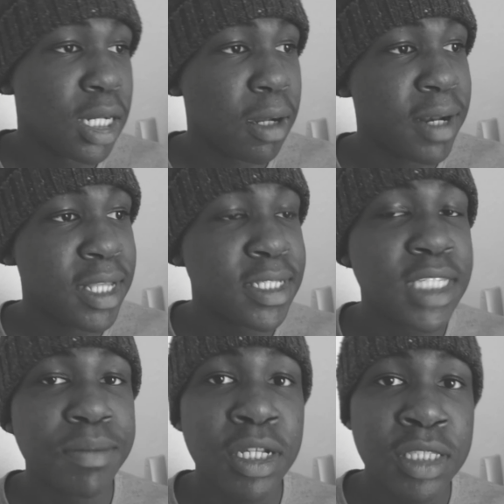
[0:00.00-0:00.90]
I'd like to
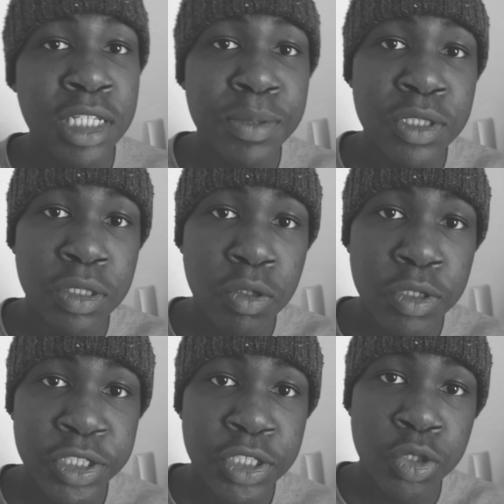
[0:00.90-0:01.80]
send my deepest
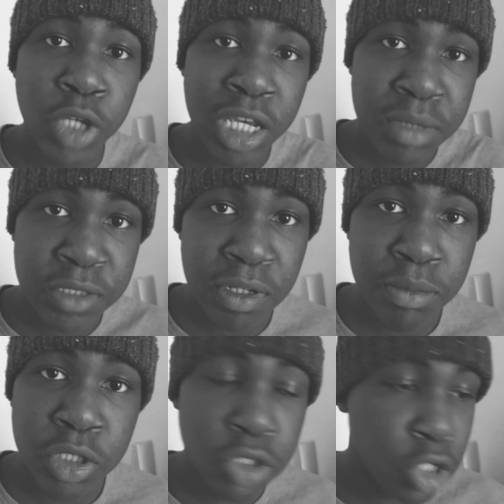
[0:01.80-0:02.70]
condolences to Amy's
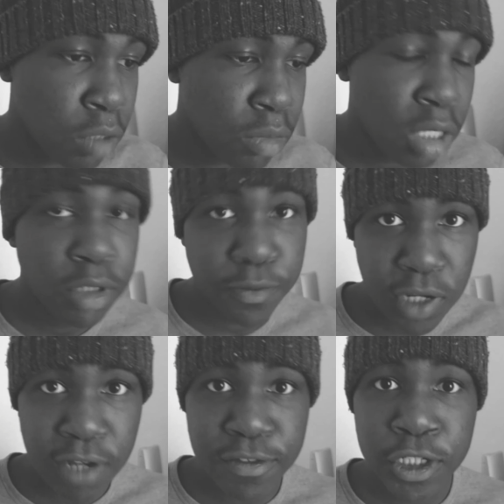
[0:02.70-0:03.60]
family, to her mom, her
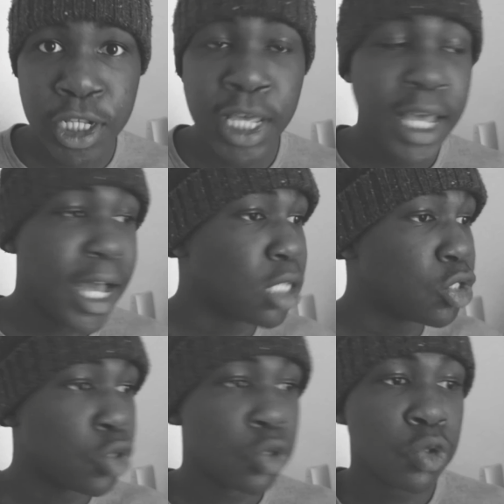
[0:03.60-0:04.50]
father, and
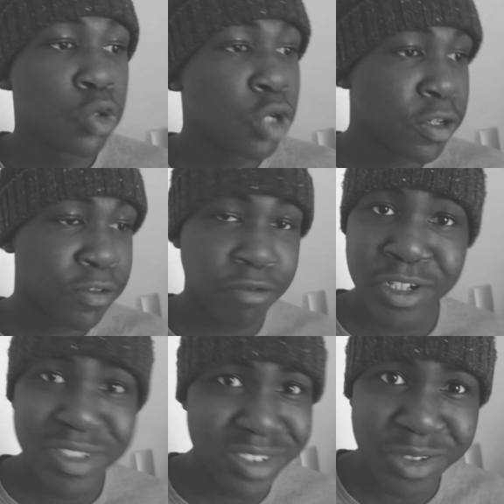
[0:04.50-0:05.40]
to all her
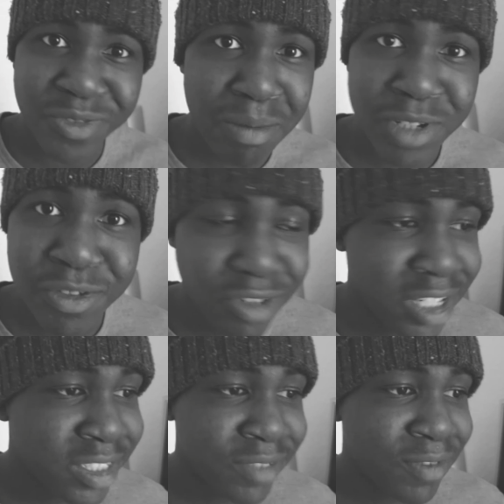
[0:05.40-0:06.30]
family
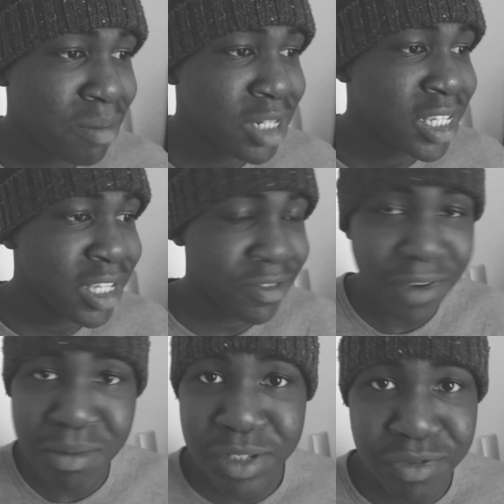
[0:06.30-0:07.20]

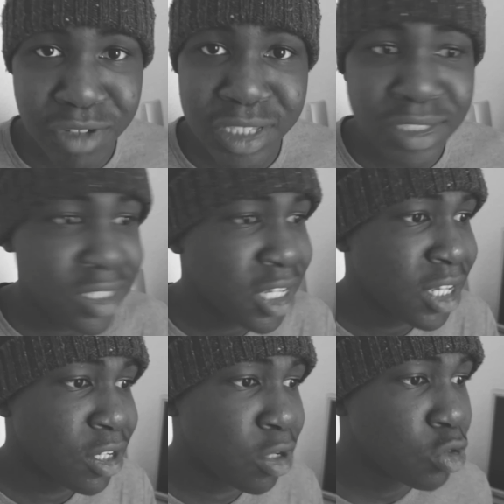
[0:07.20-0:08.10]
friends,
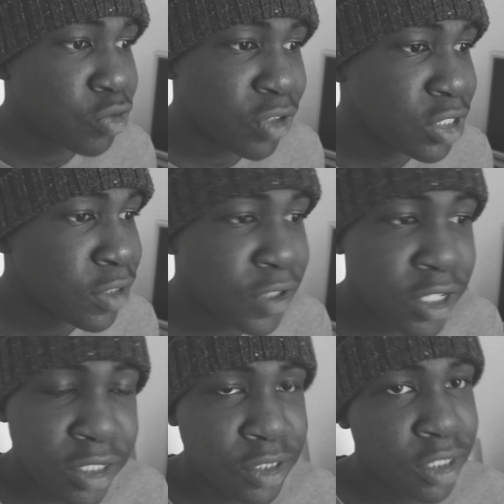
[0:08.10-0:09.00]
close friends of
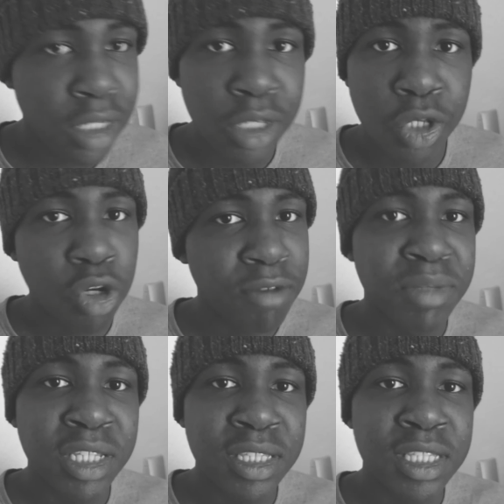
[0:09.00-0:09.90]
hers who have
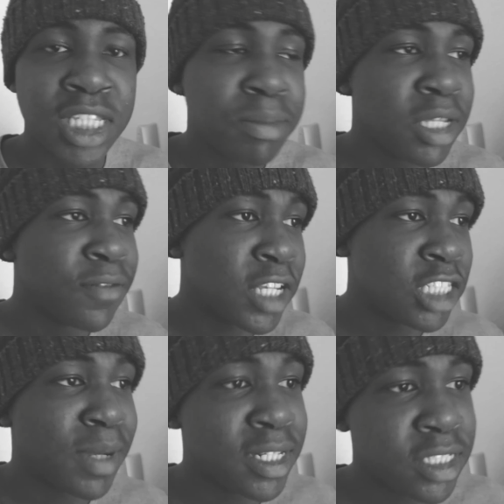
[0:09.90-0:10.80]
been deeply
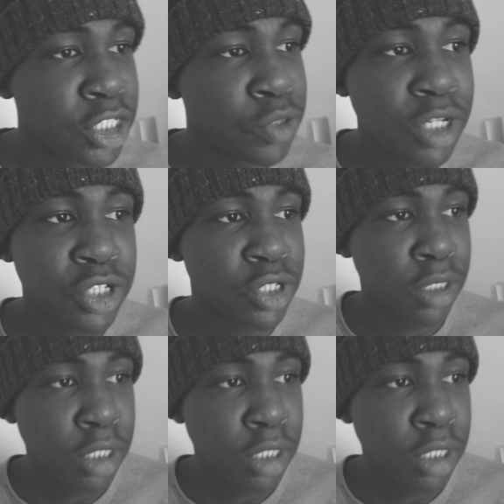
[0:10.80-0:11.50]
affected by the situation.